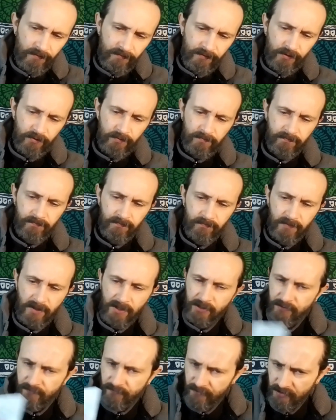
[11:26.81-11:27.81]
of you.
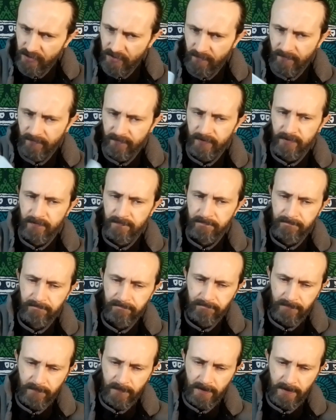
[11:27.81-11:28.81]
That's for some of you,
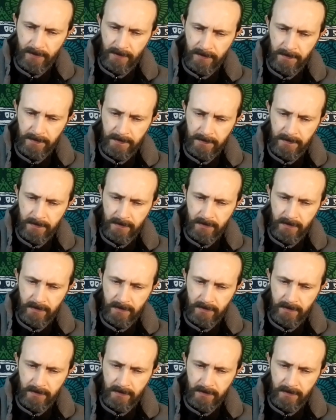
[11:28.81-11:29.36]
okay?